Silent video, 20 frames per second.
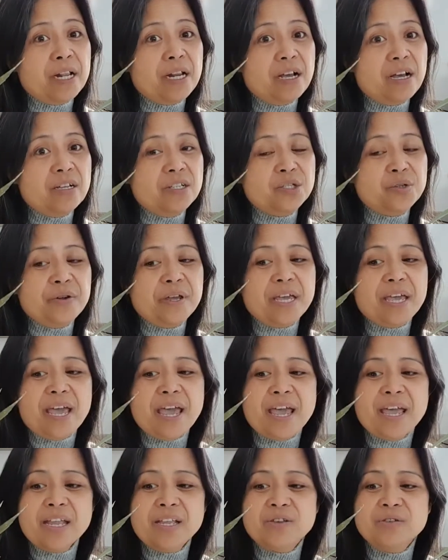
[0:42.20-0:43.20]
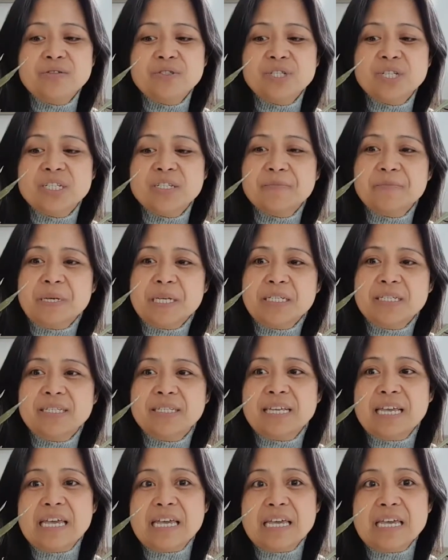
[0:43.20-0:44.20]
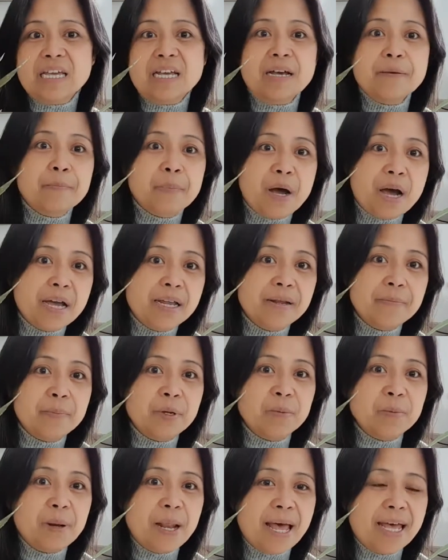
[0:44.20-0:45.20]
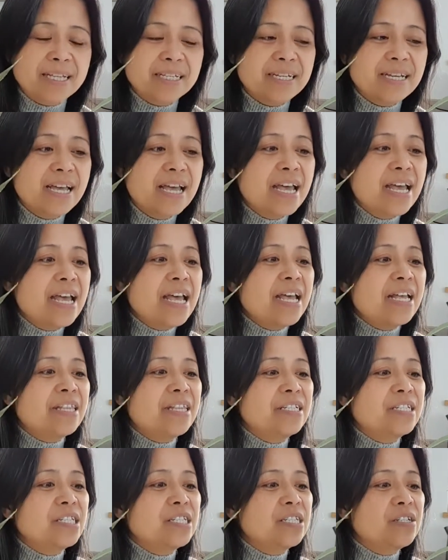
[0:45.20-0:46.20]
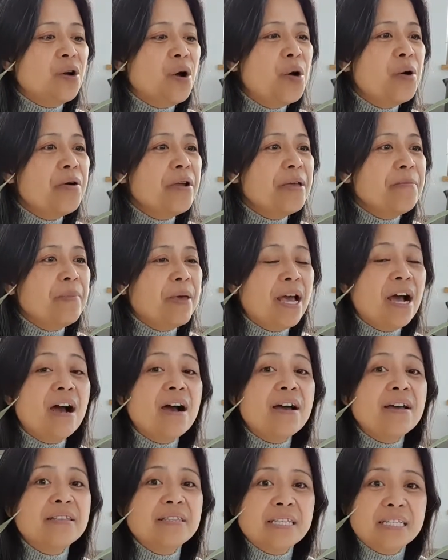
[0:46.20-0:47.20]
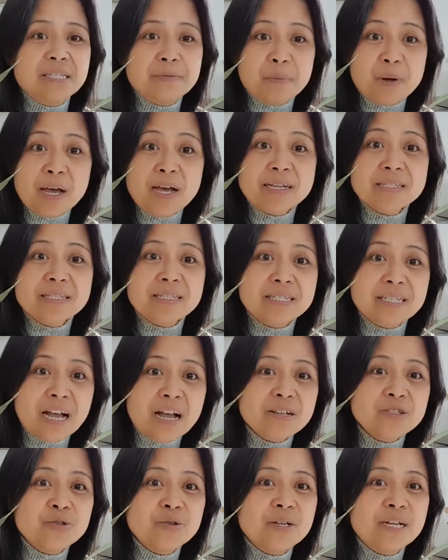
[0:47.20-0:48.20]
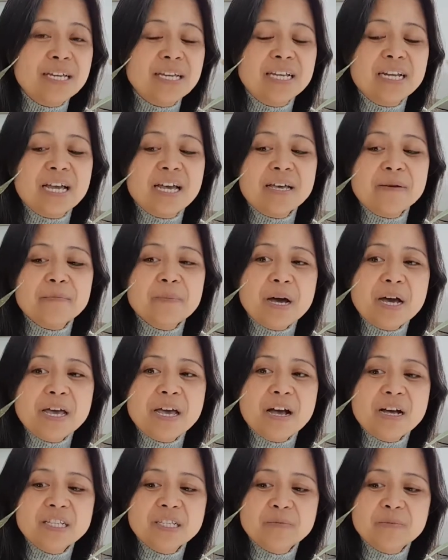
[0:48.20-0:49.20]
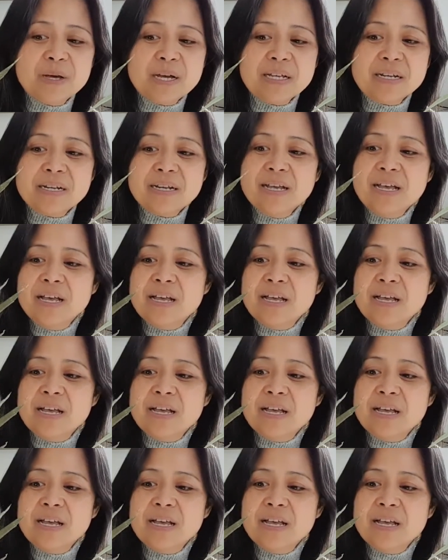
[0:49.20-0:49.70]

country and you just miss seeing a pineapple plant. The story behind this plant is actually like my husband,